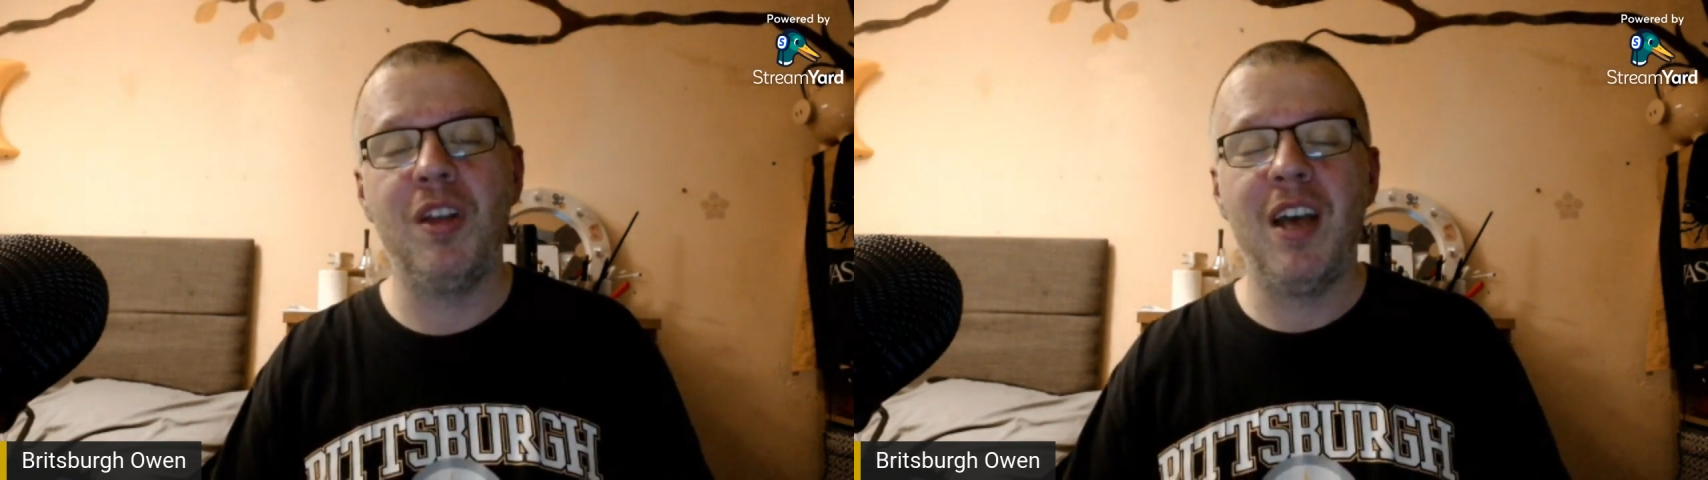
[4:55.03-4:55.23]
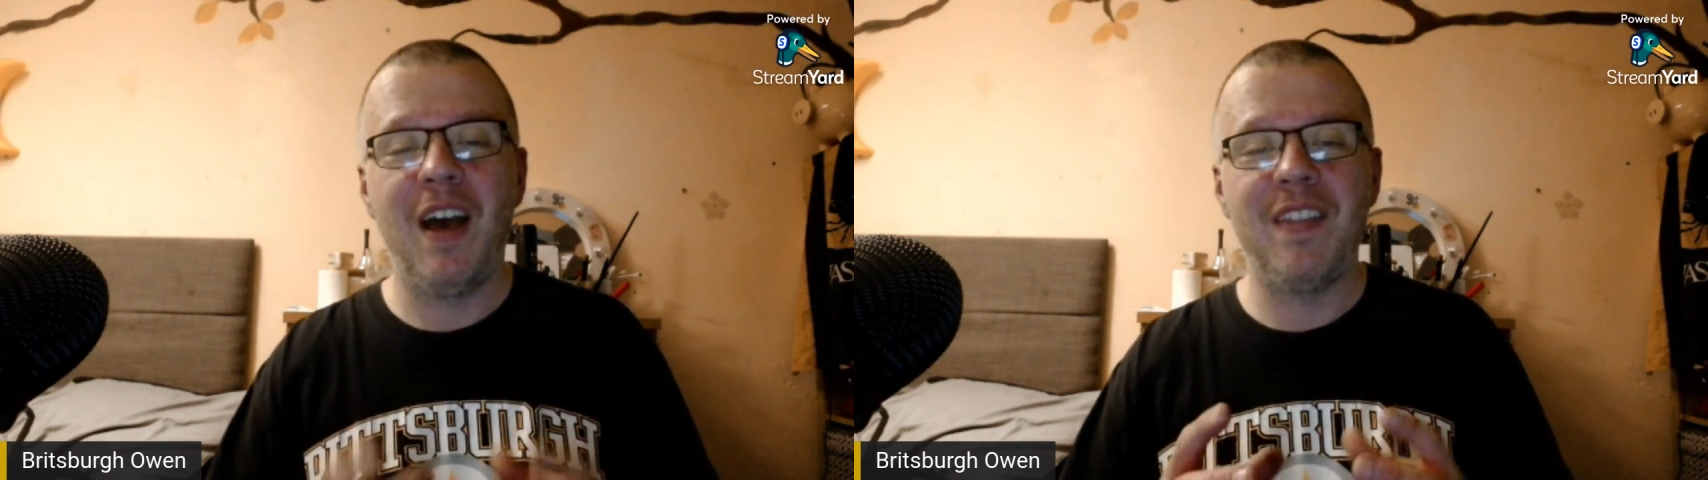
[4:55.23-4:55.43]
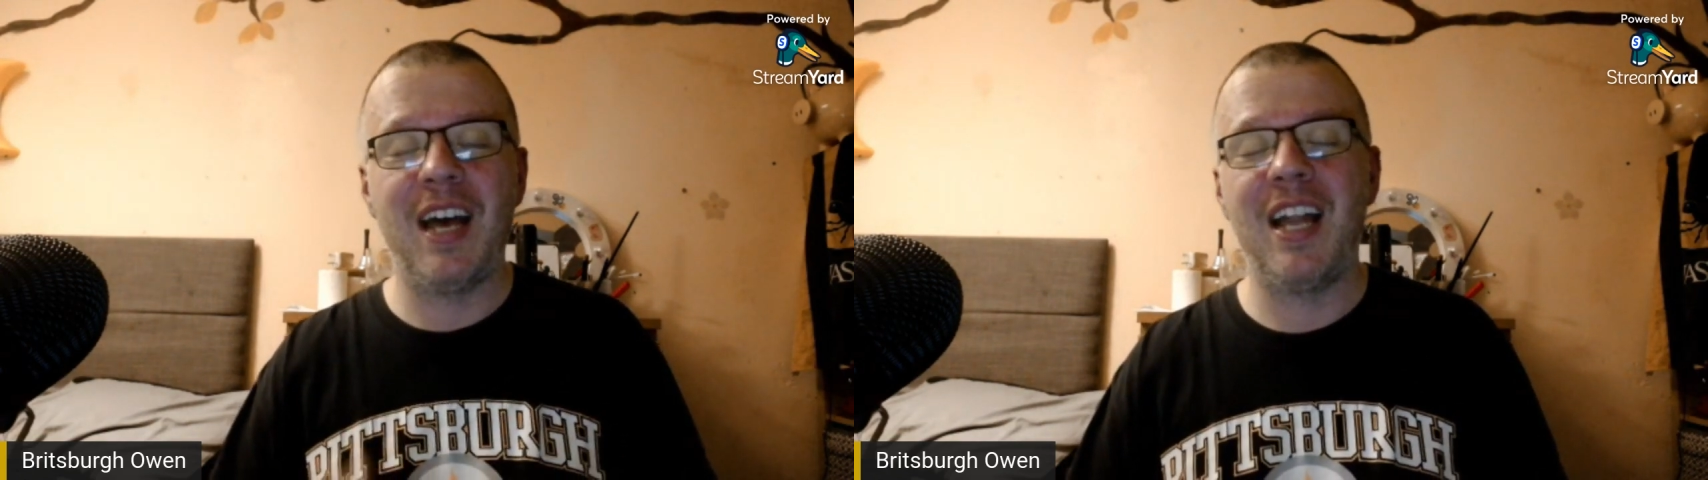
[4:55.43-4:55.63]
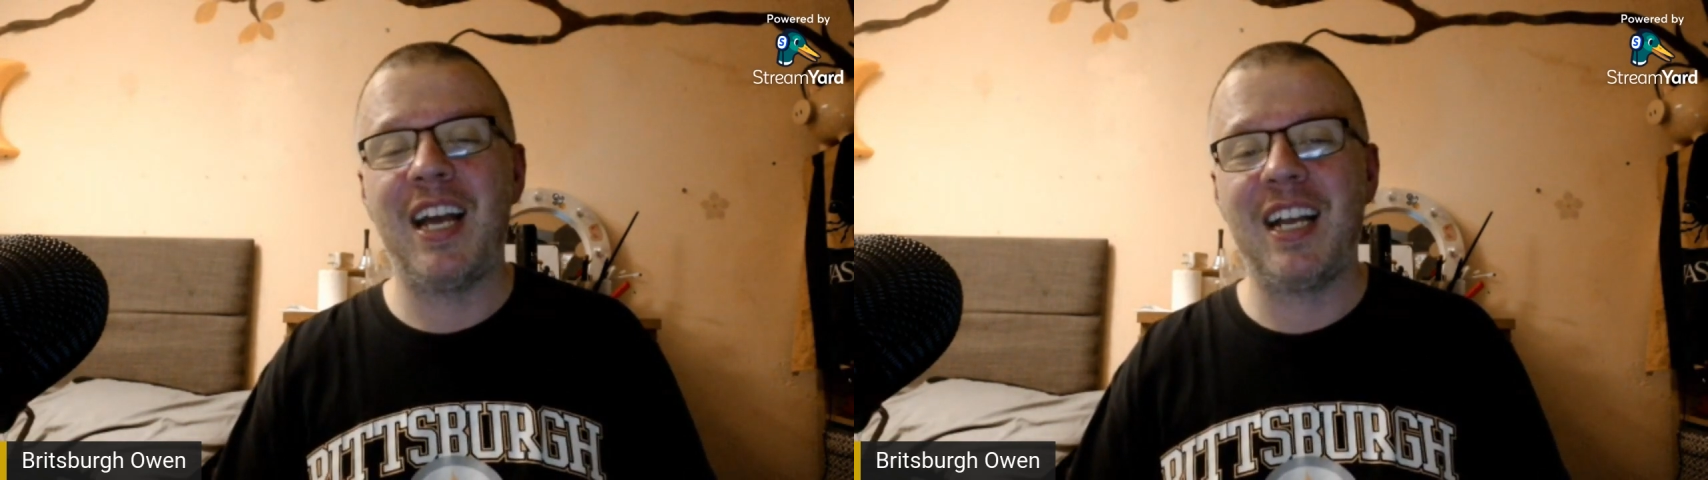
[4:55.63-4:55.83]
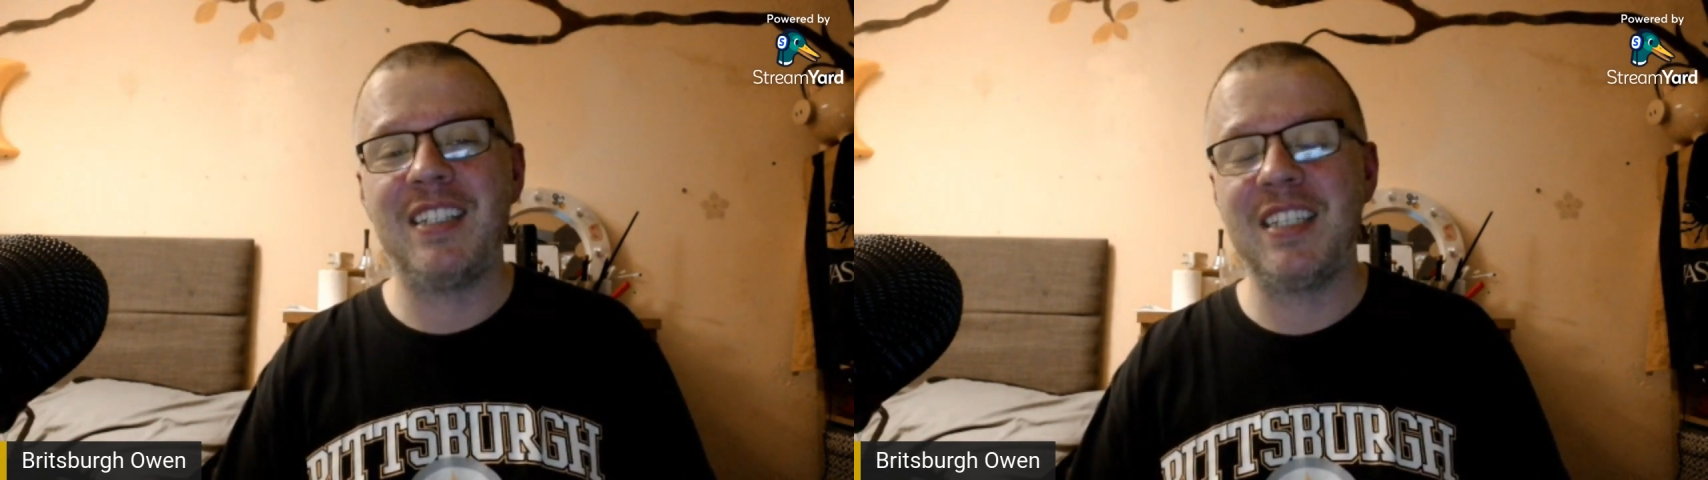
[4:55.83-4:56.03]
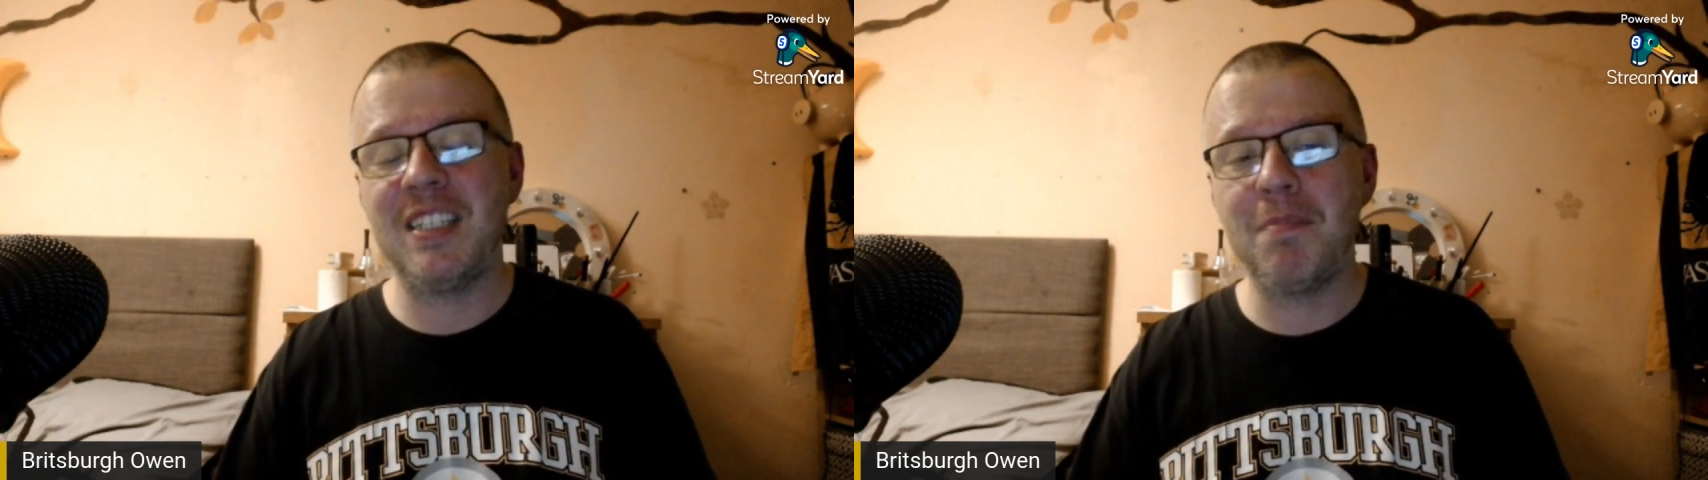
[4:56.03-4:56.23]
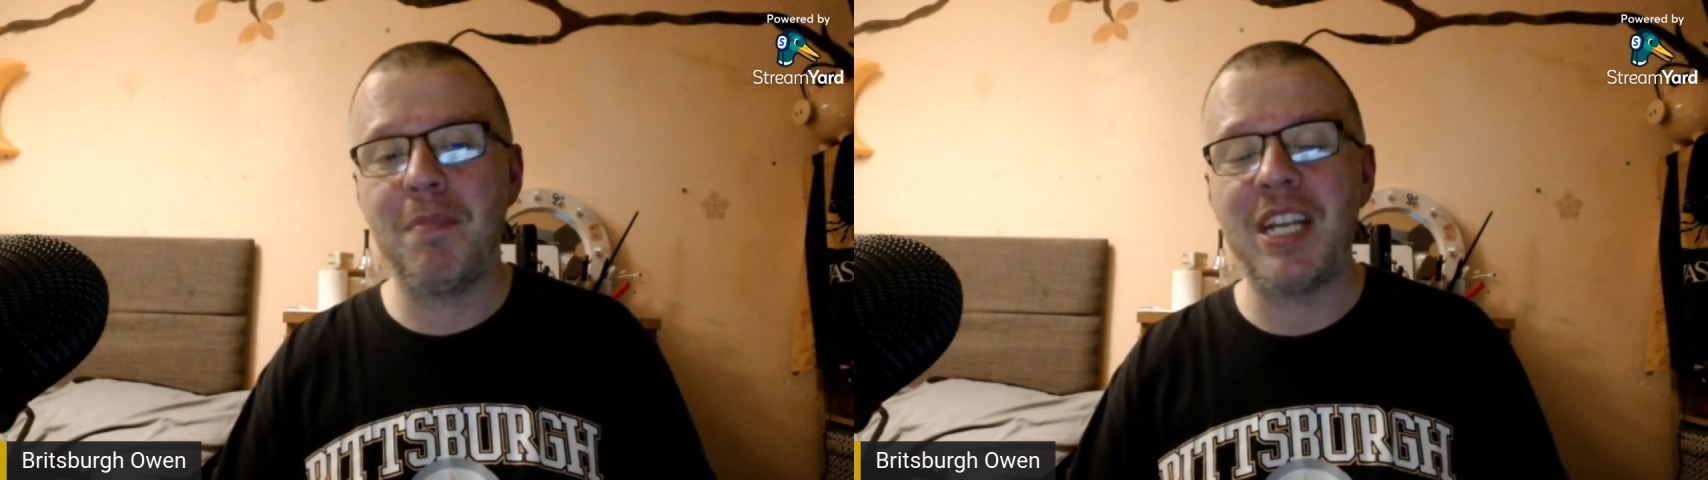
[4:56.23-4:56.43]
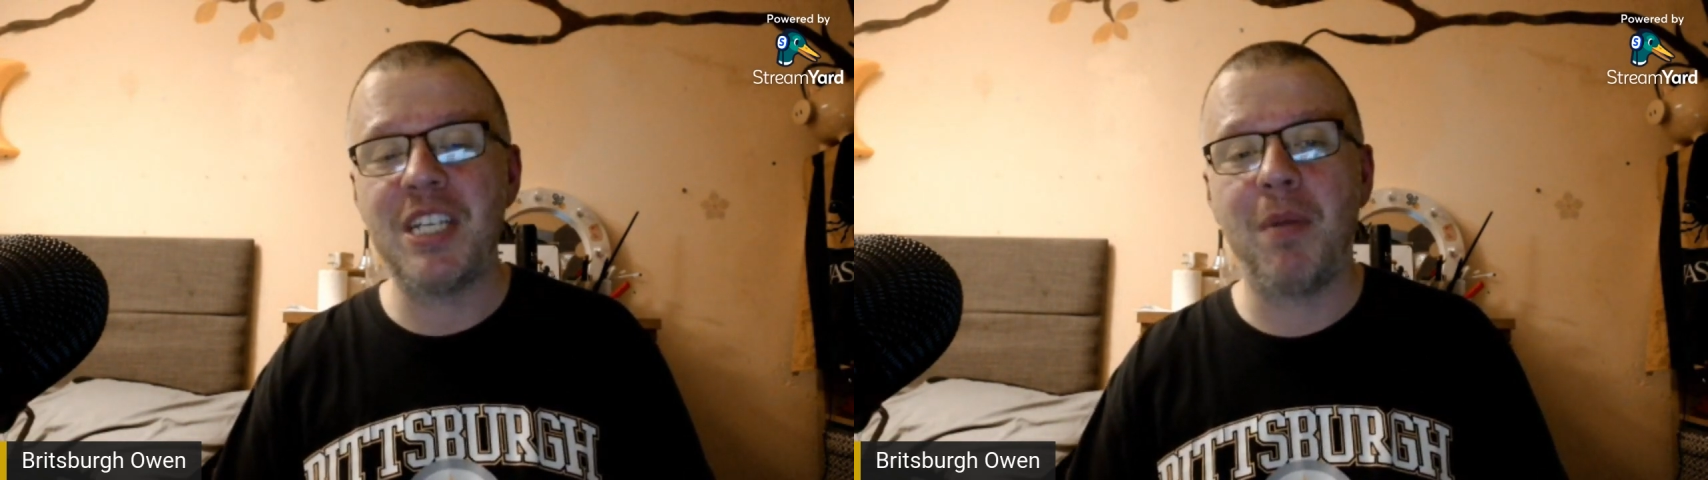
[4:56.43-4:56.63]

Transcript: And that, like I said, is a major